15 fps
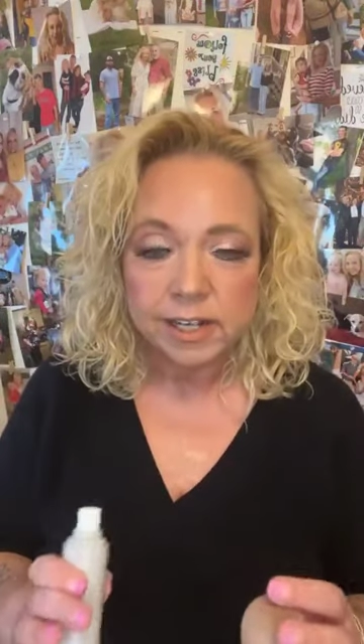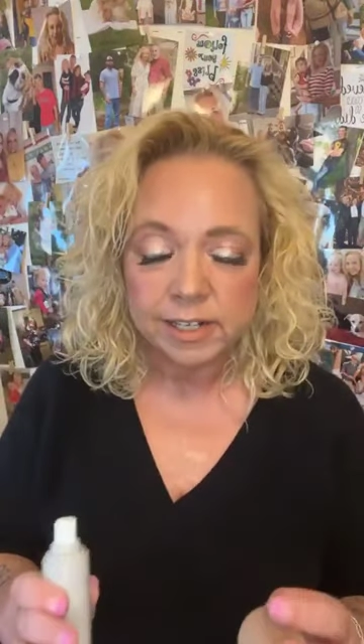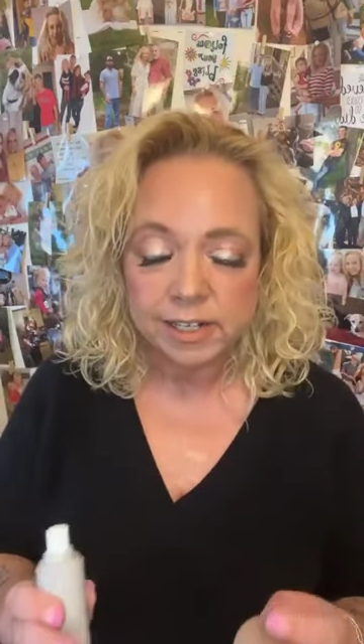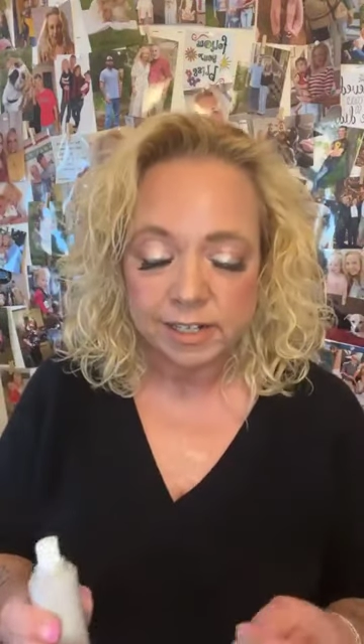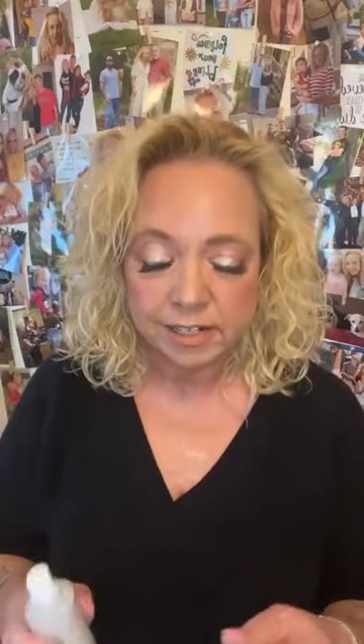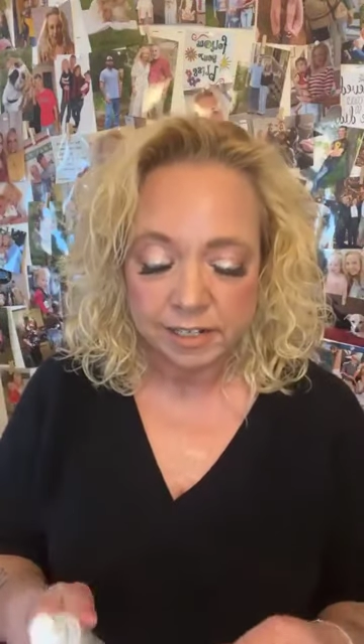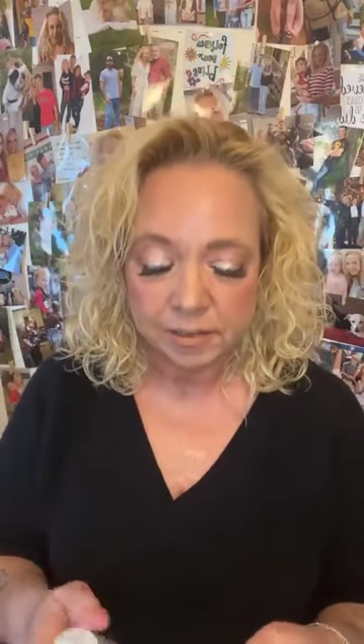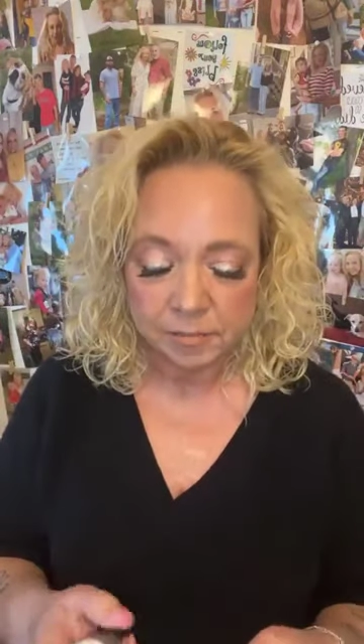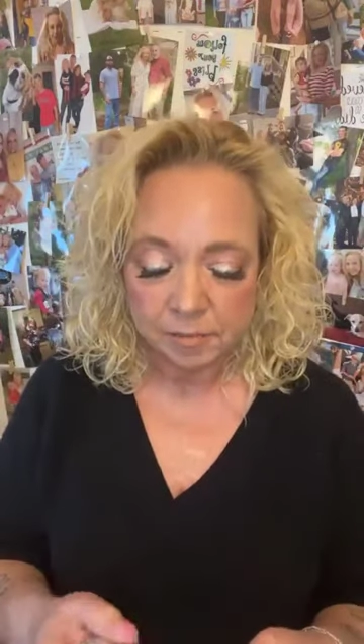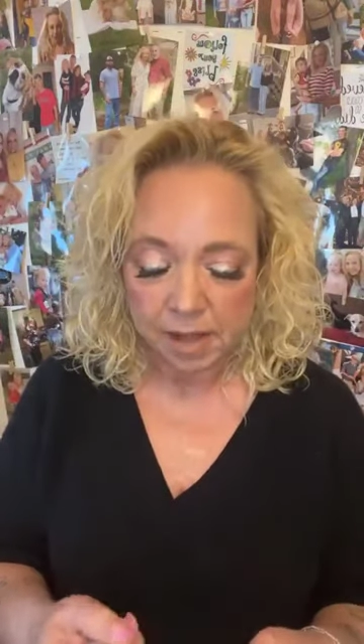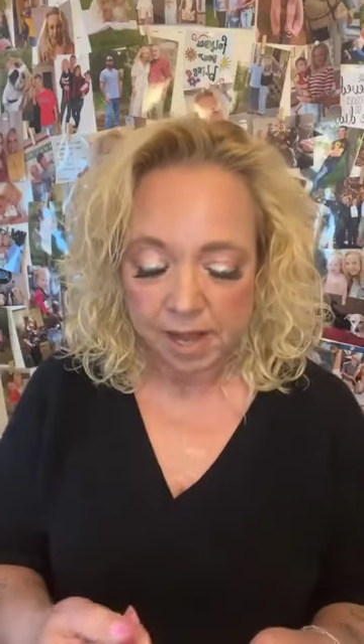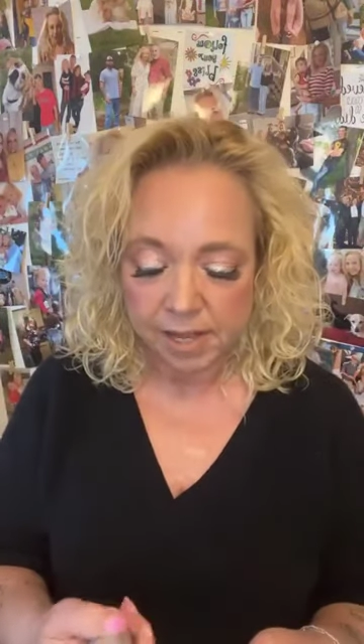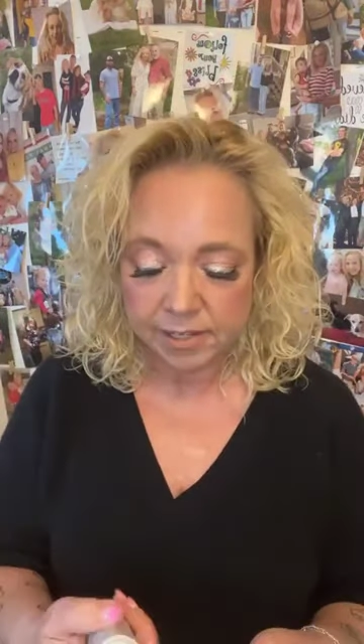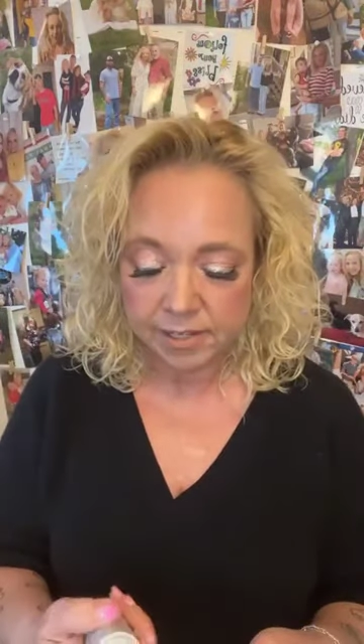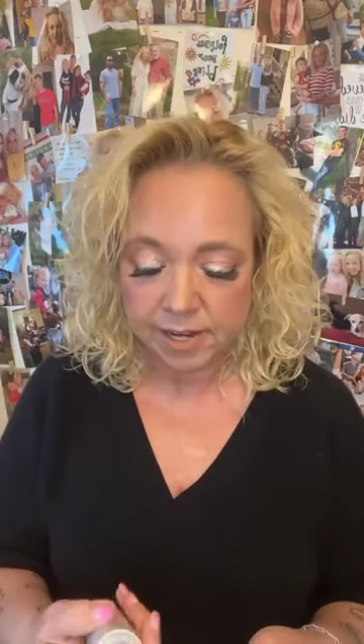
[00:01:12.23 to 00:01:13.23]
um,
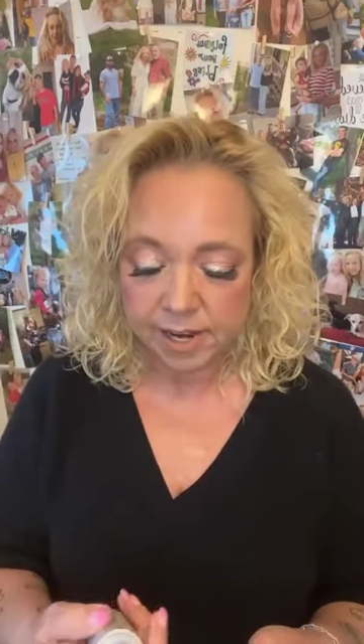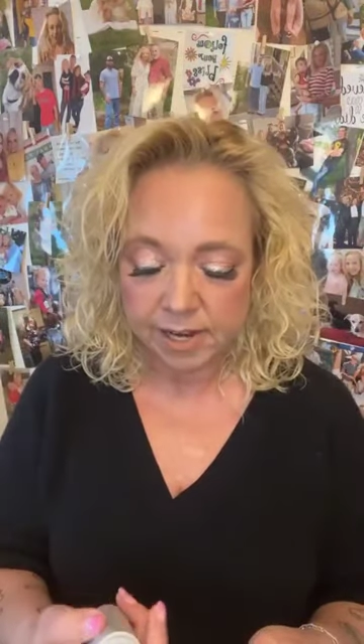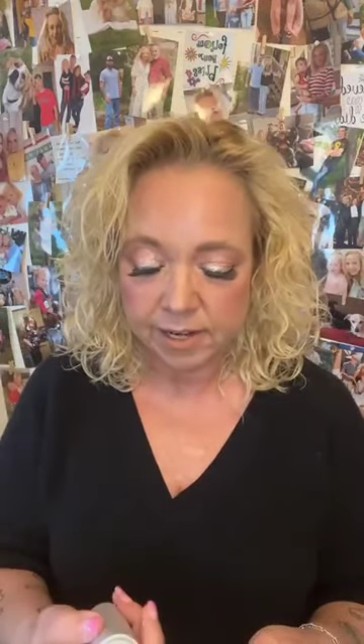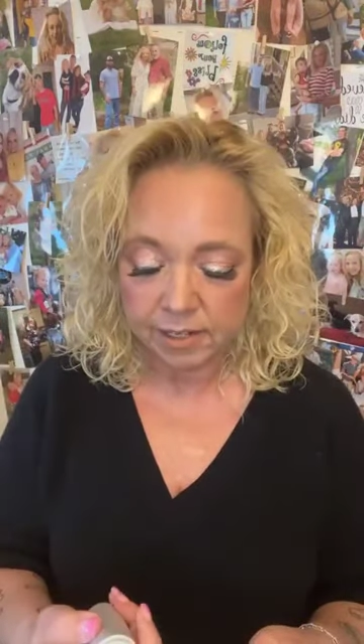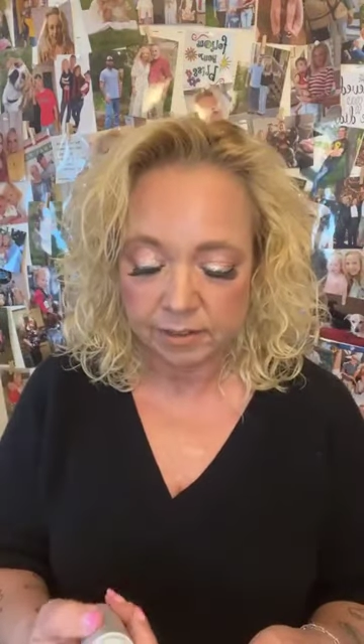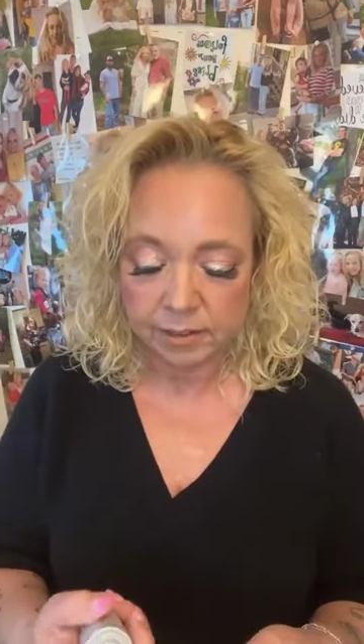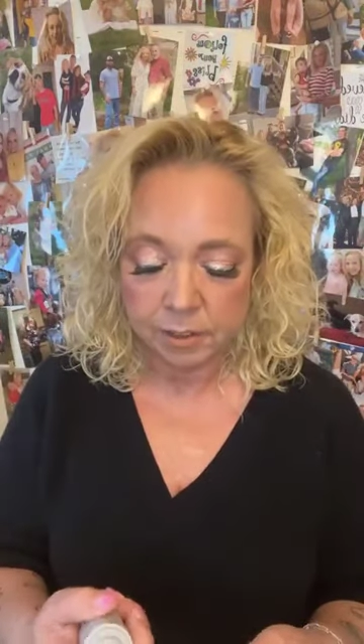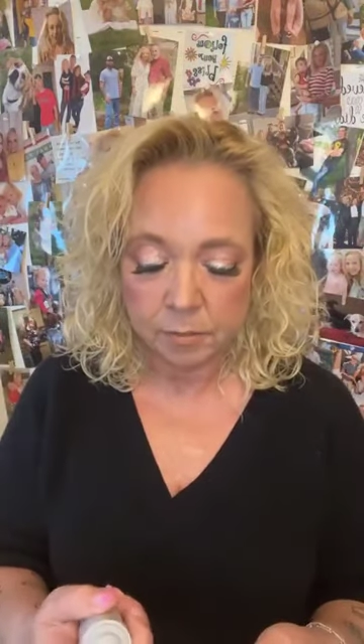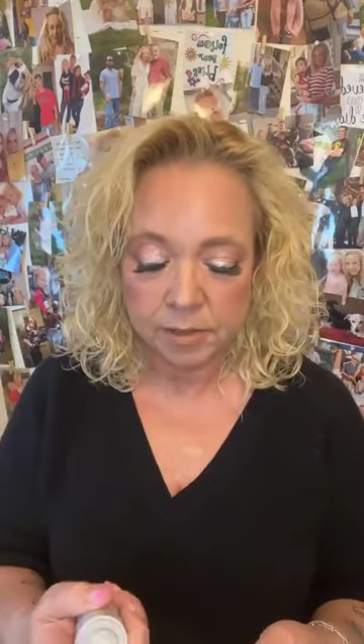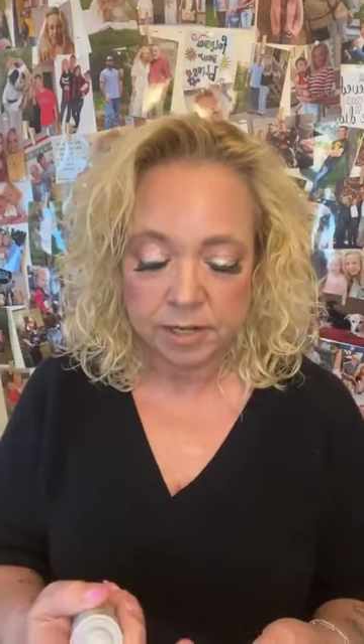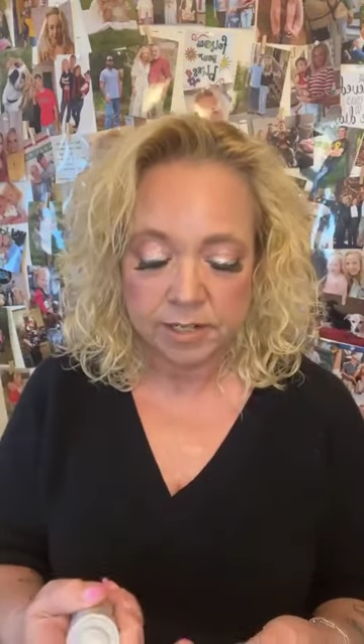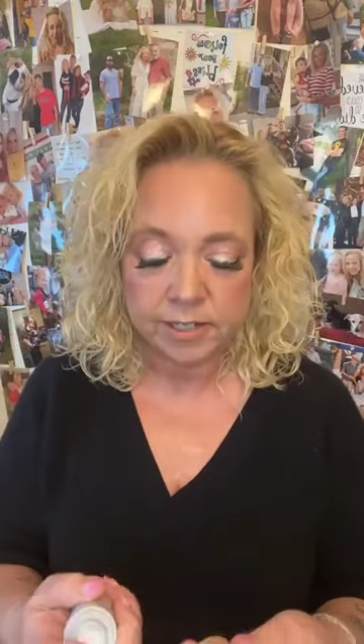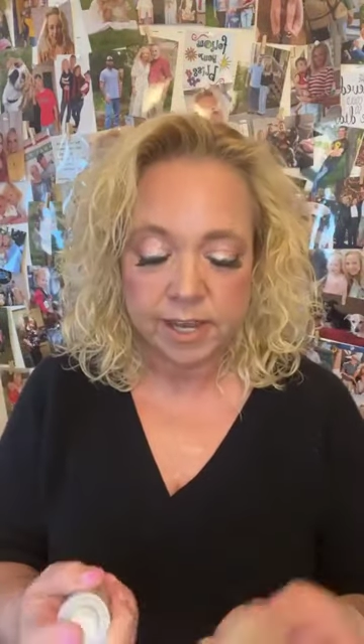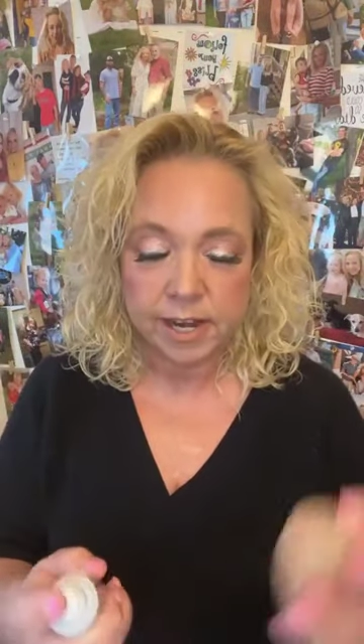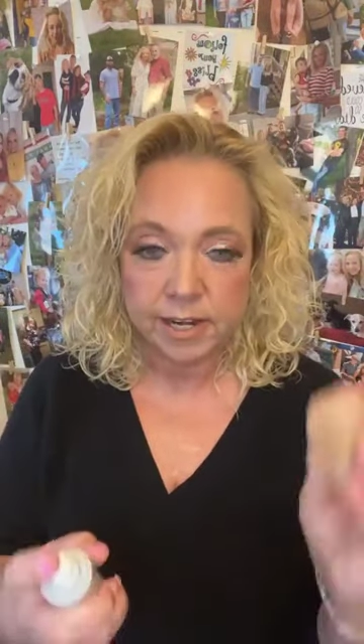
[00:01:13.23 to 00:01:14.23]
I take a little bit
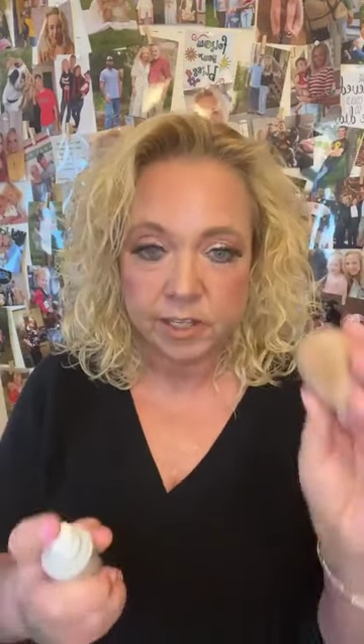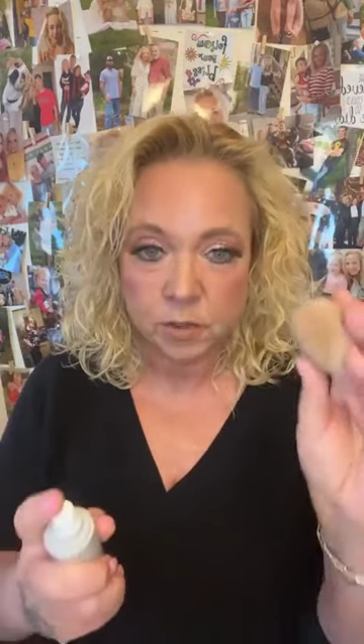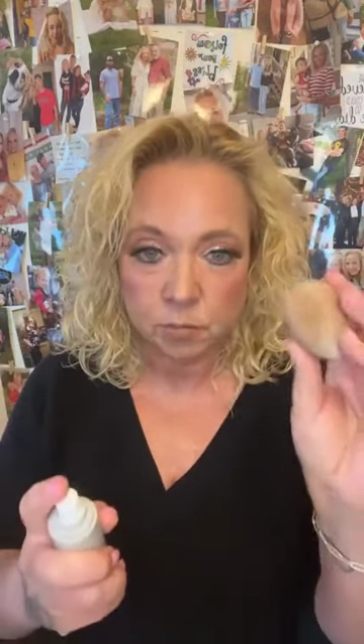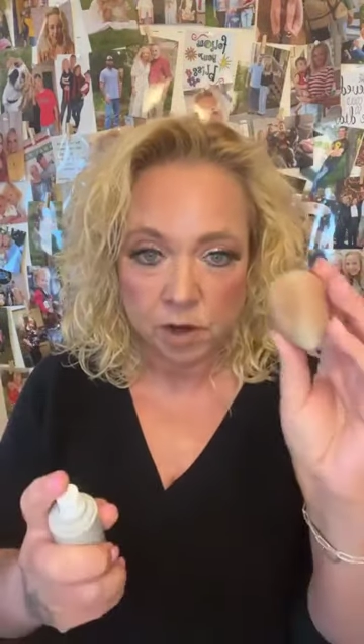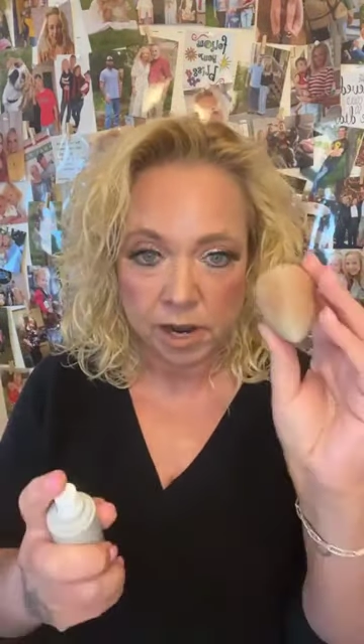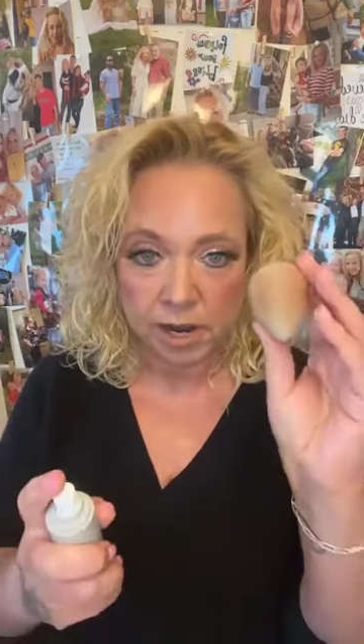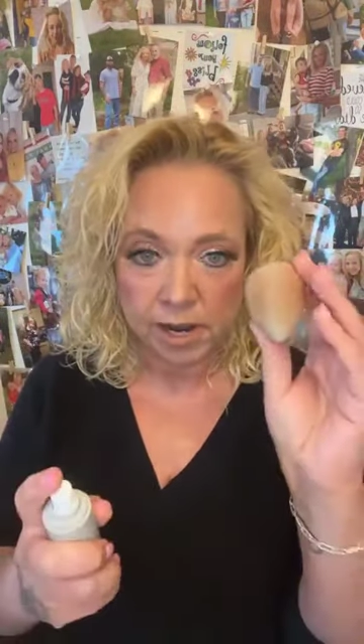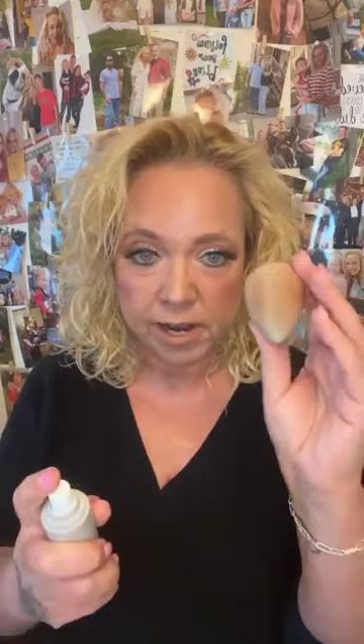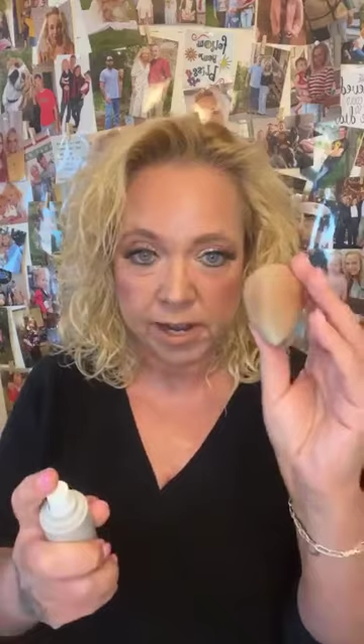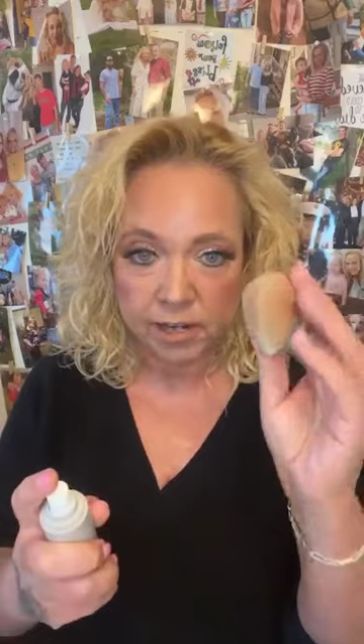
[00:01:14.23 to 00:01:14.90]
of setting spray.